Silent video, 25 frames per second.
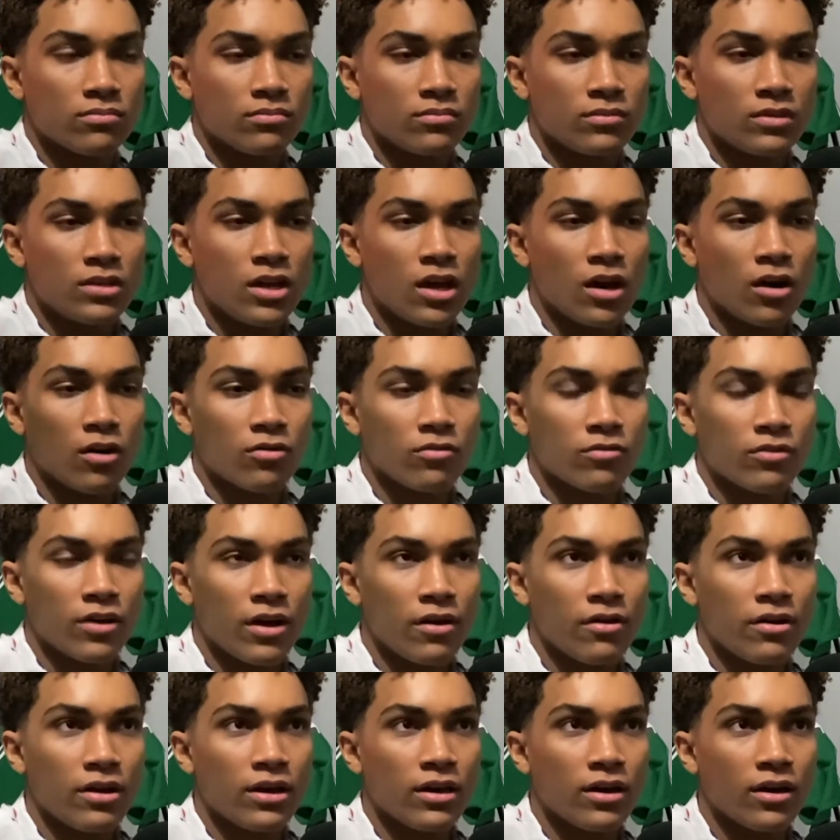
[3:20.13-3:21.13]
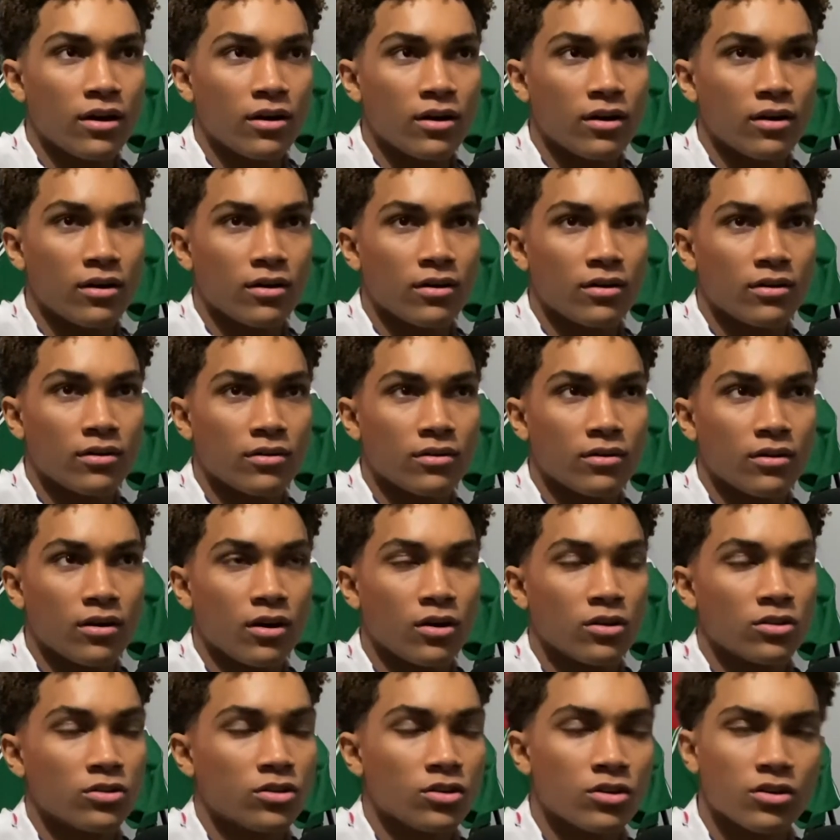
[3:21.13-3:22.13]
very
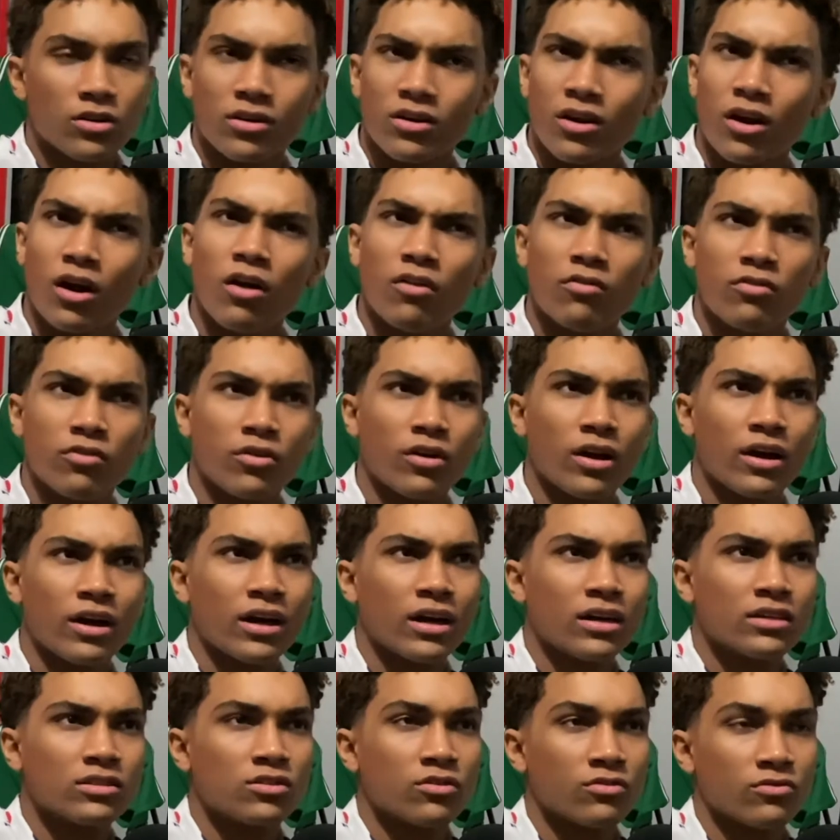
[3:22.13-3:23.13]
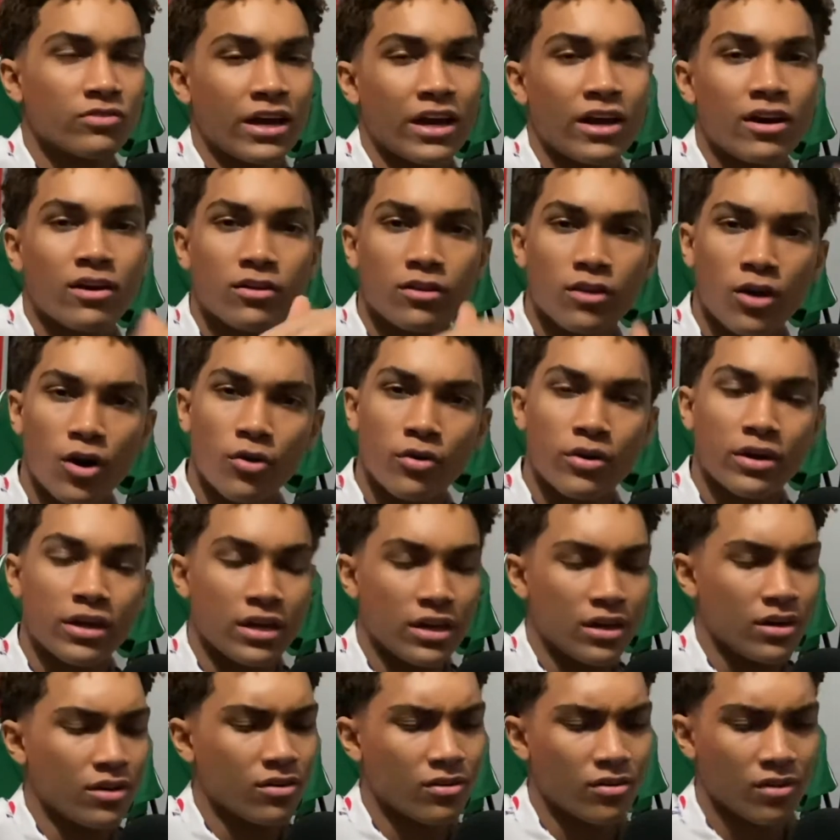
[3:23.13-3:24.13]
undercover, I guess, or very low
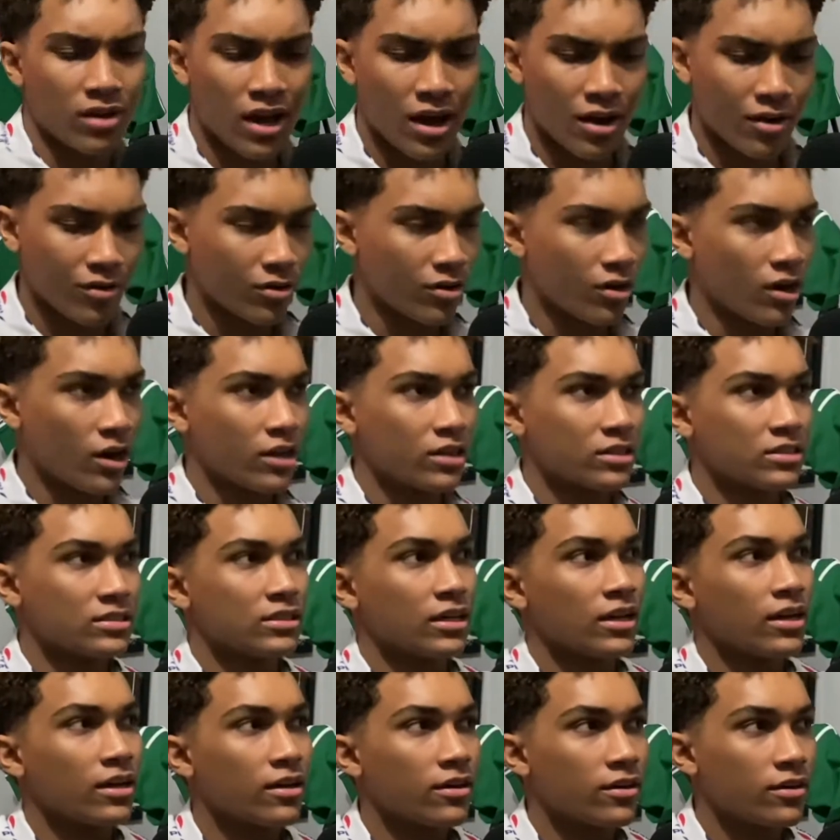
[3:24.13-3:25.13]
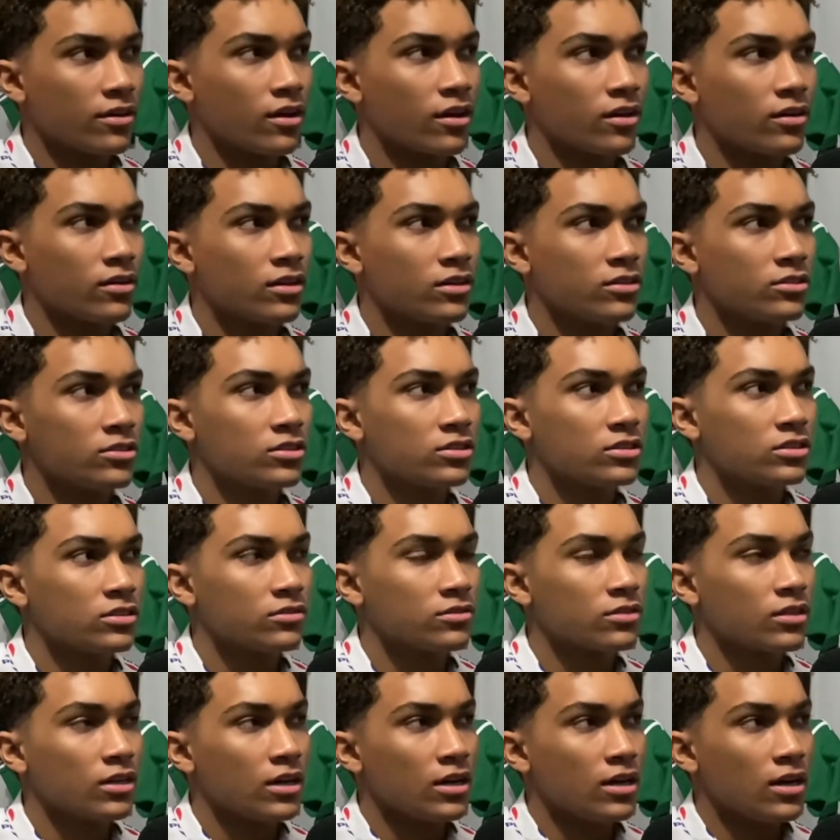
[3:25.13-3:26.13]
key, or I don't know how to say it. You know, they're
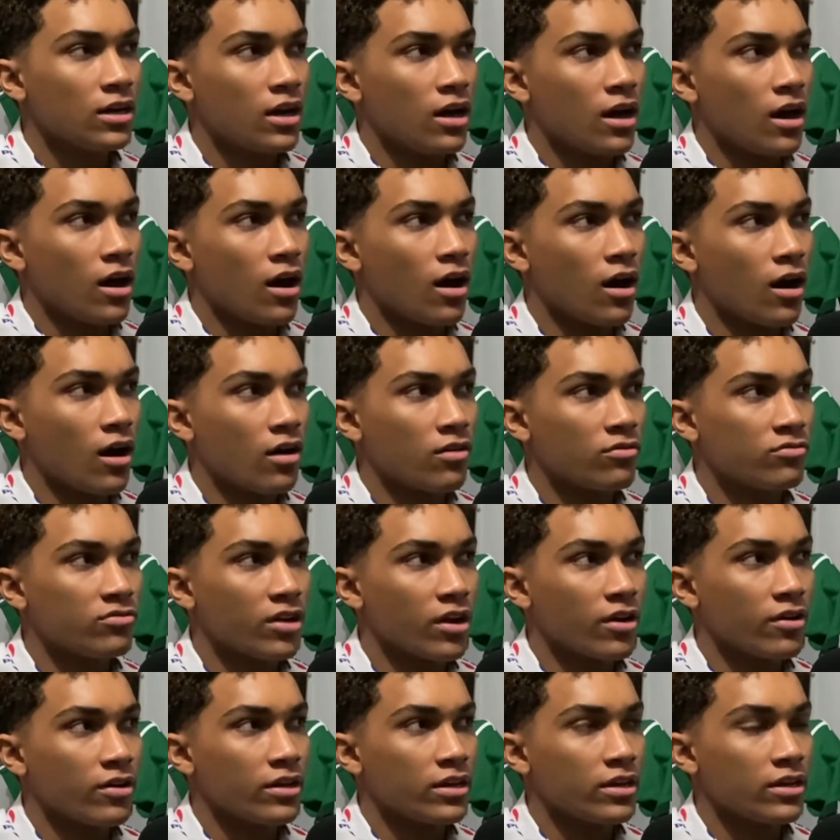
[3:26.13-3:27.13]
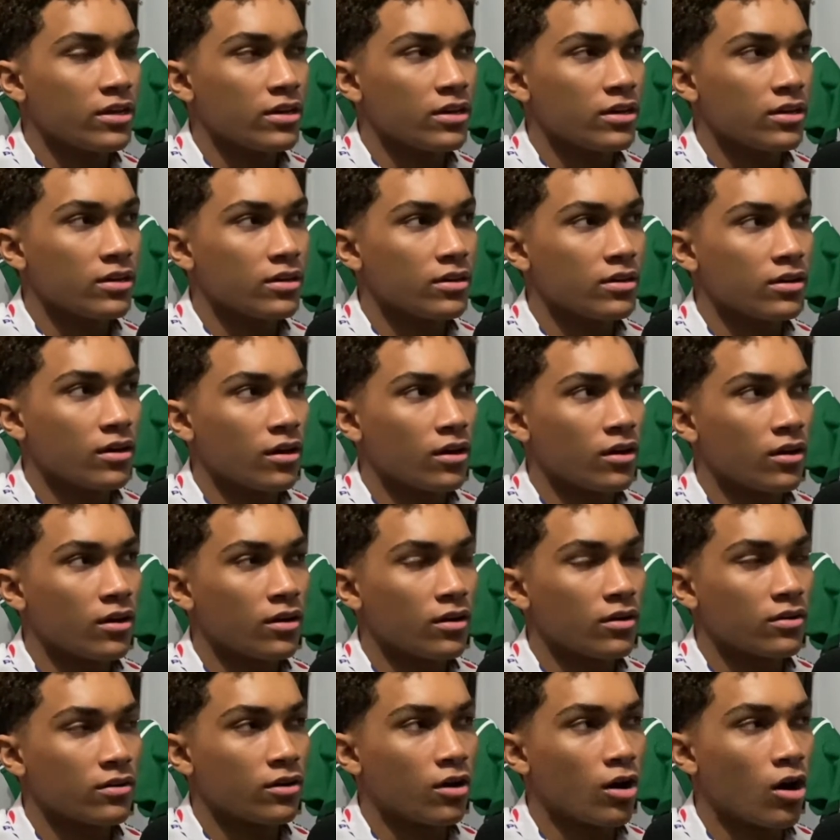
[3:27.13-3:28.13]
just very
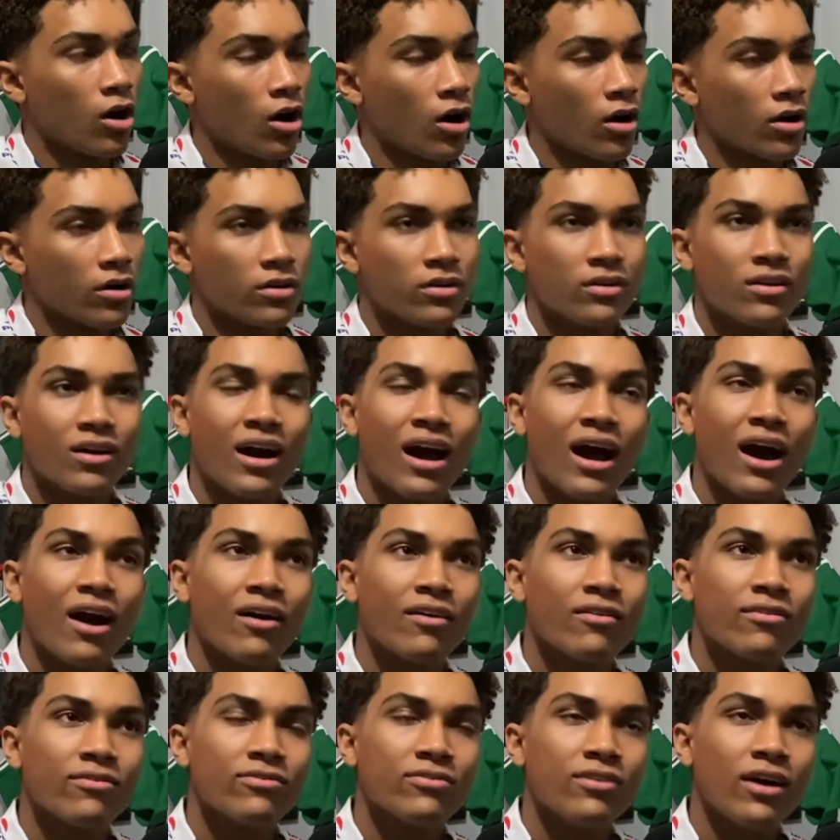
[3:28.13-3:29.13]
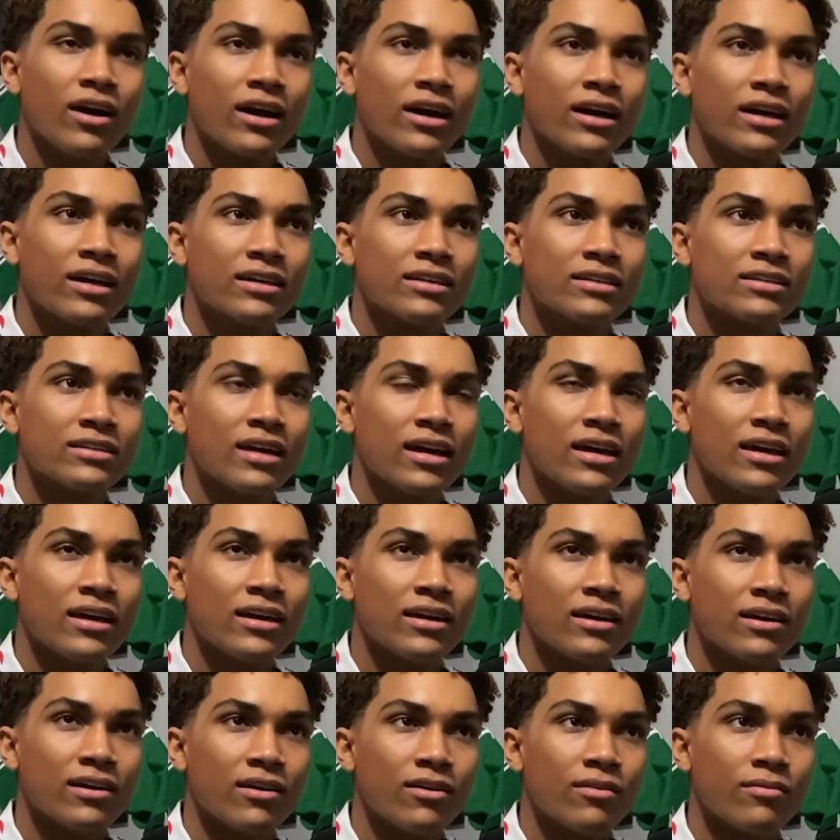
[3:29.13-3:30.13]
hard. Not how to fucking say
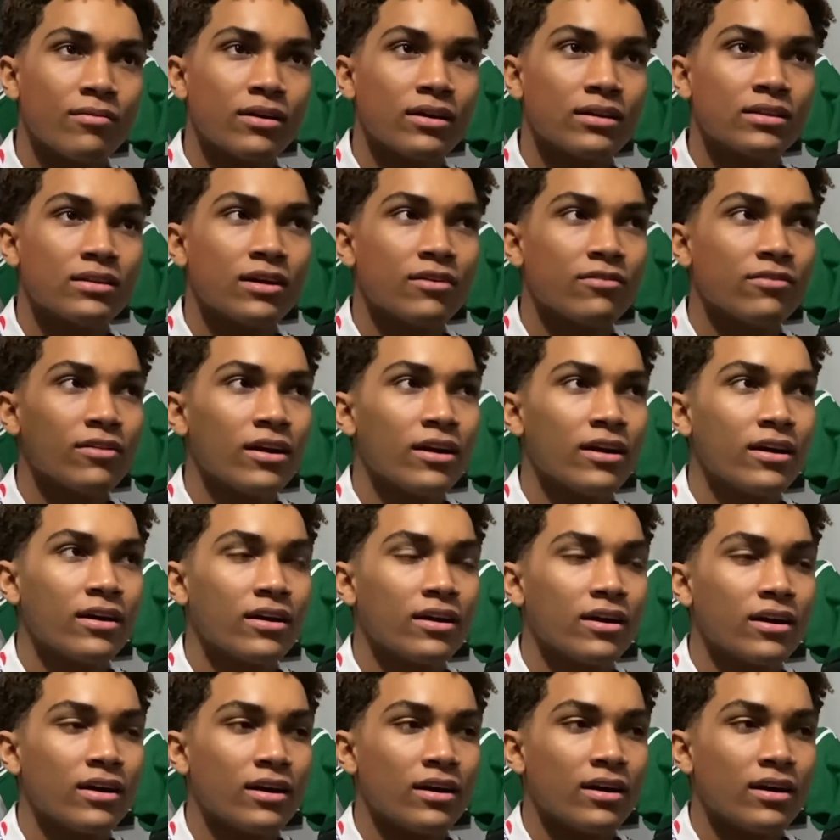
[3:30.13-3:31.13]
it. Oh, they're very